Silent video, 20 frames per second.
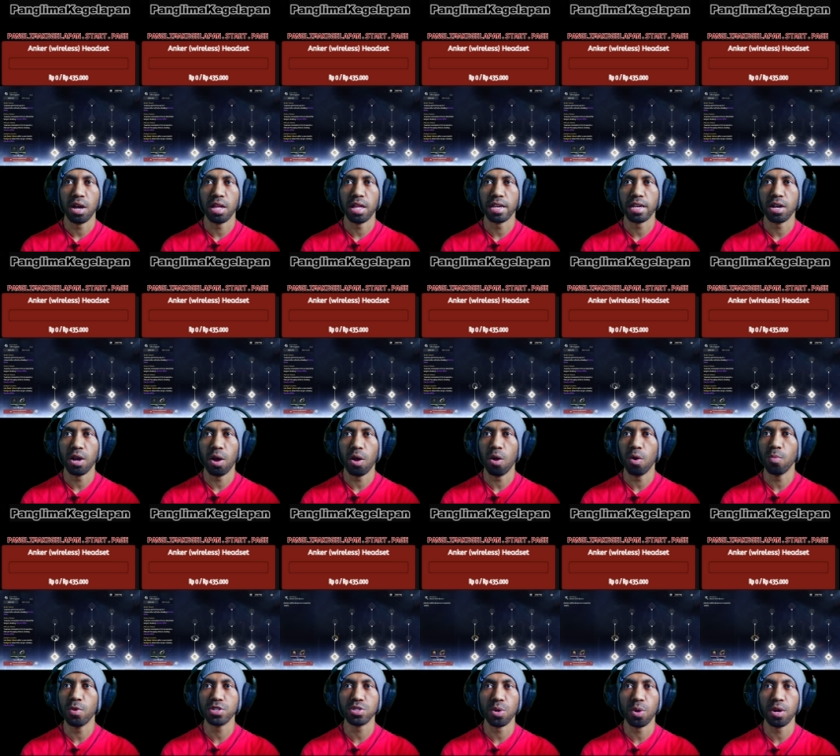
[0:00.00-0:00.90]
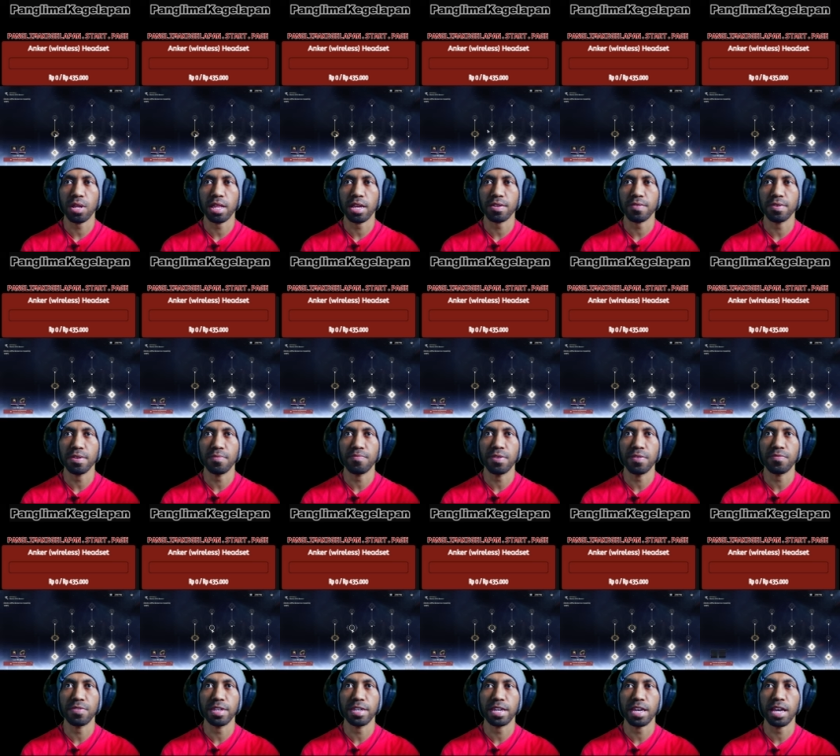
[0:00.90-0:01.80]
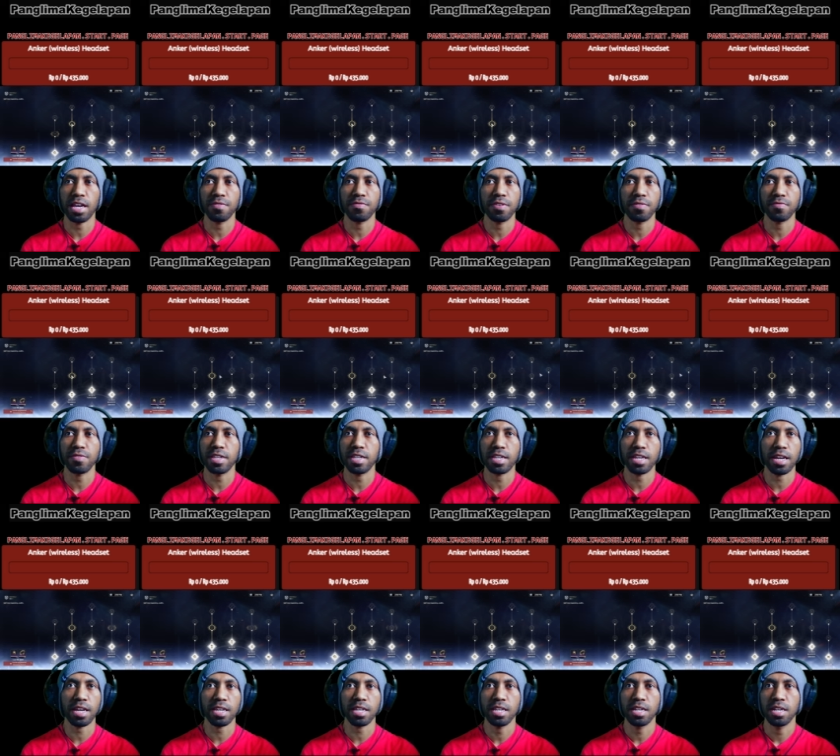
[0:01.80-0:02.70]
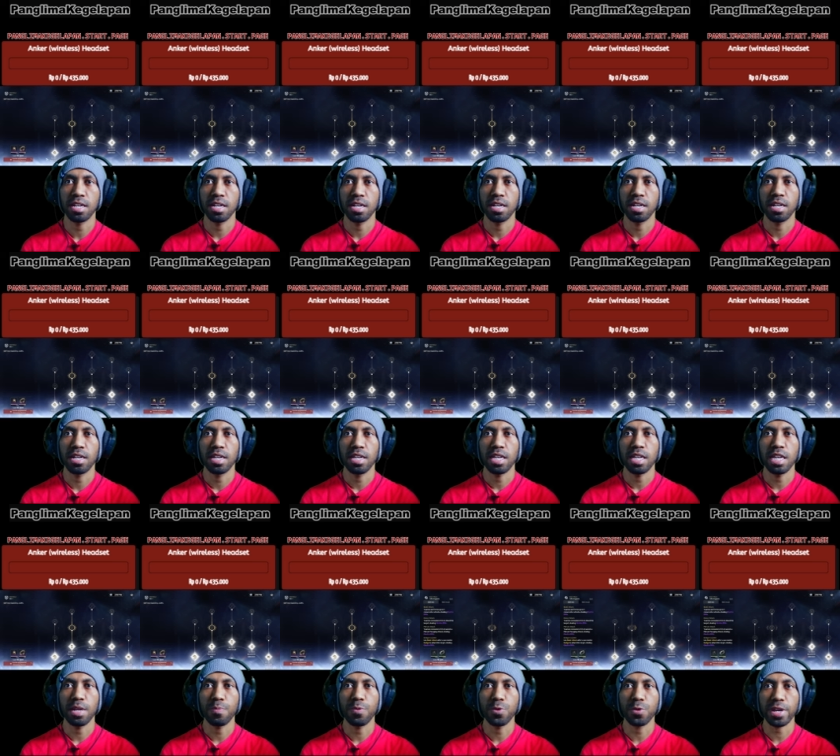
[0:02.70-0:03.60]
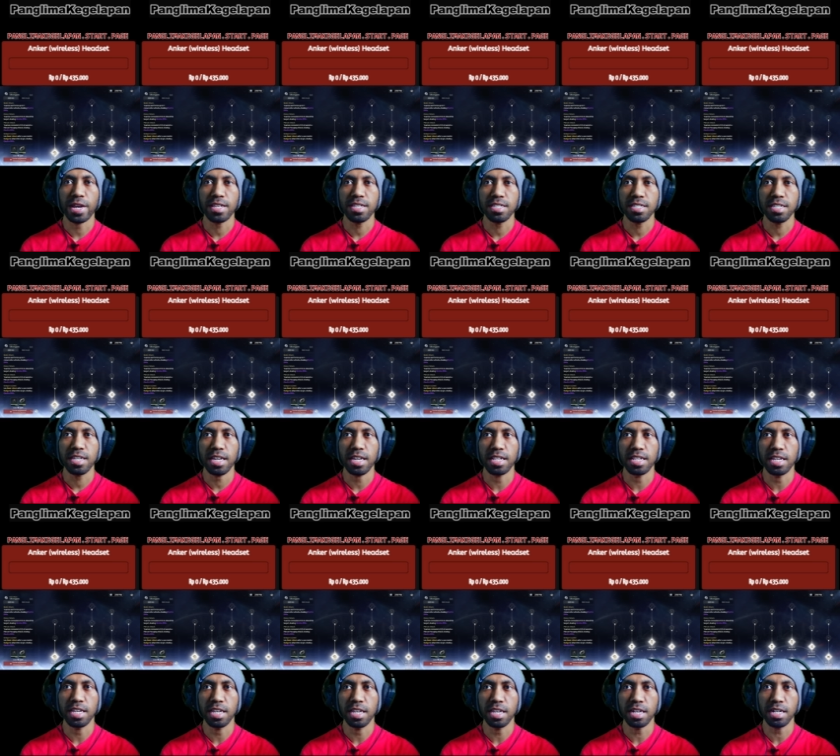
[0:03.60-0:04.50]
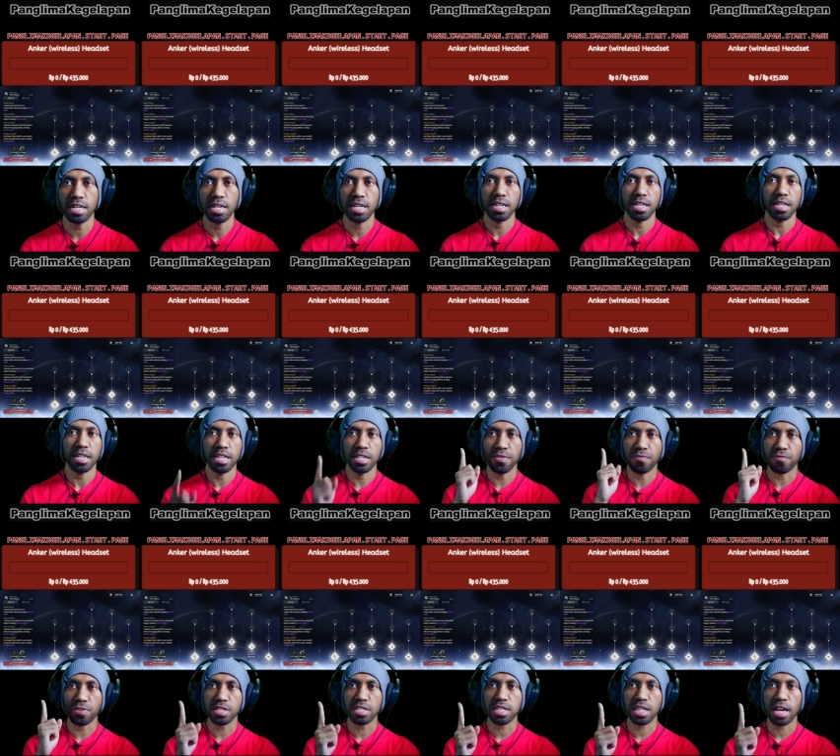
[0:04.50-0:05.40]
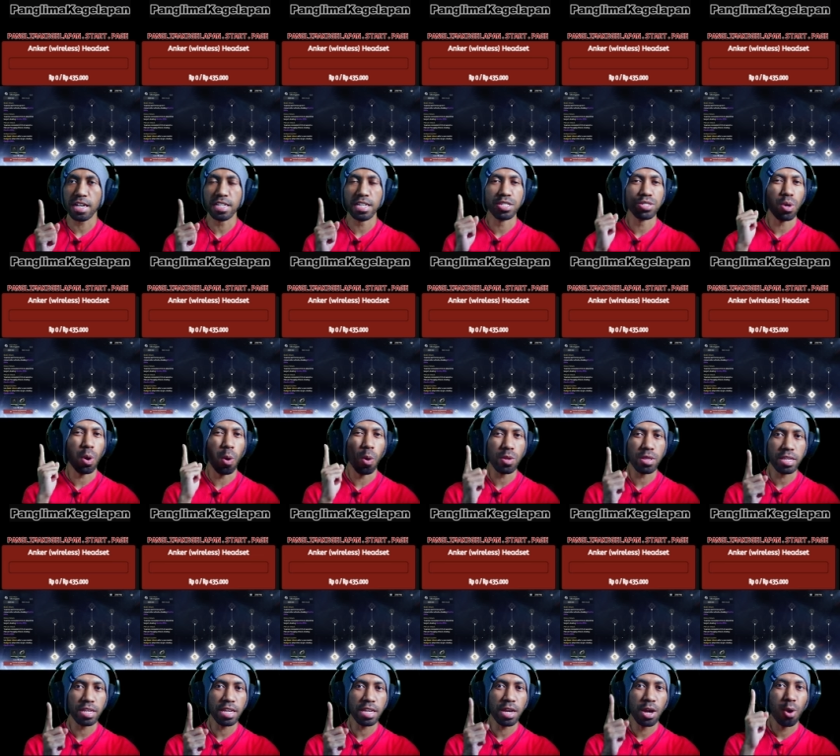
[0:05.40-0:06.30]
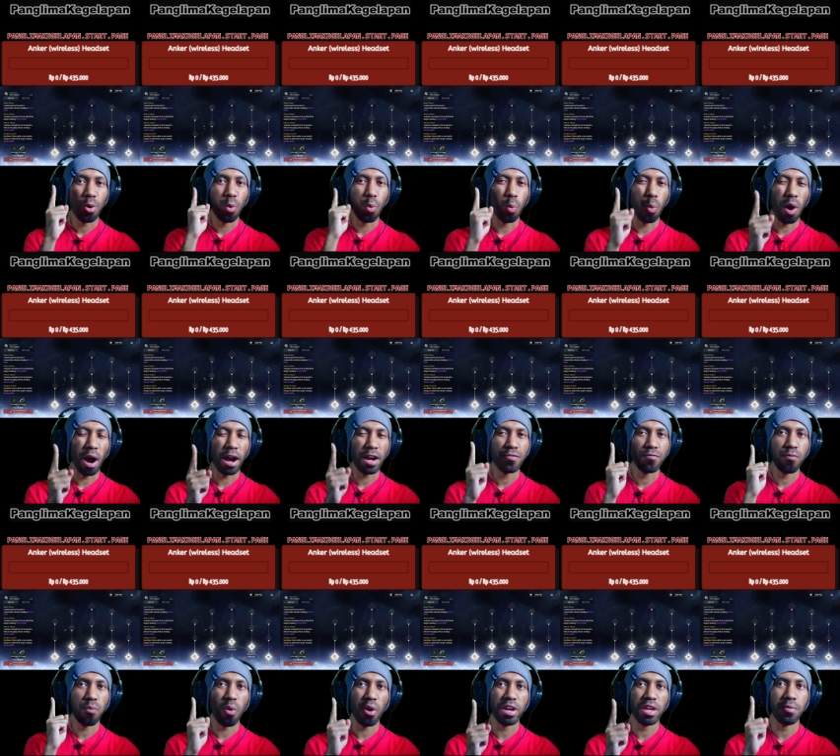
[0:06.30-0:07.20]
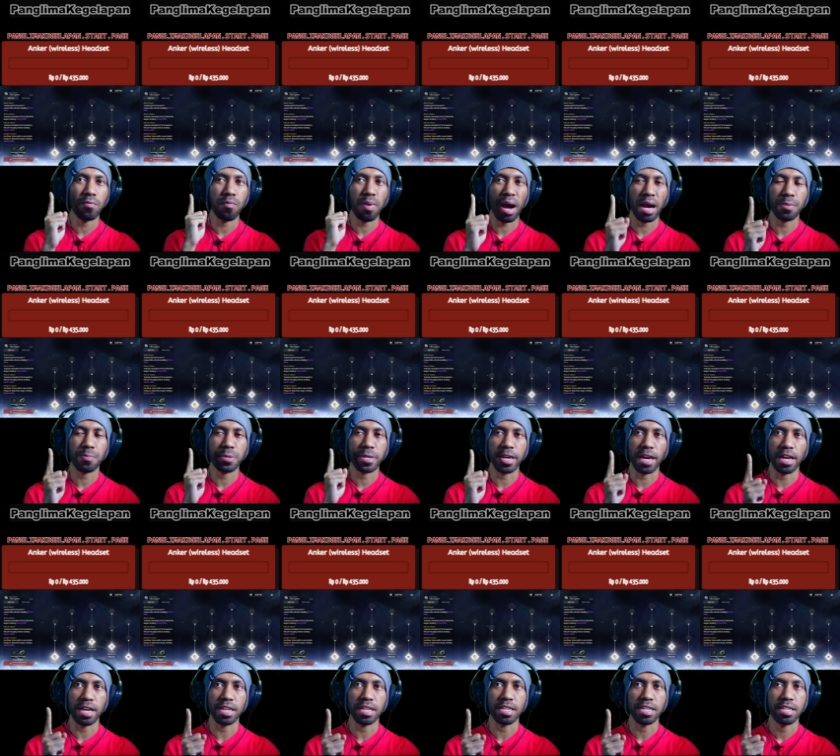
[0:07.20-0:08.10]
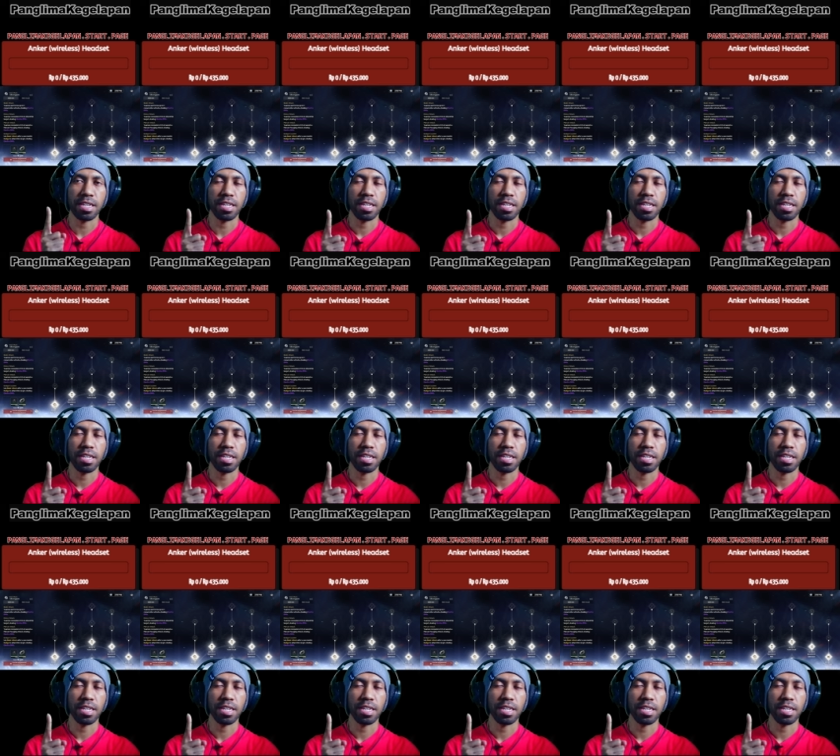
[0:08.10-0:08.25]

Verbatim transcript: like almost all like 50k 50k if you can see in here in the first line is only 1.5k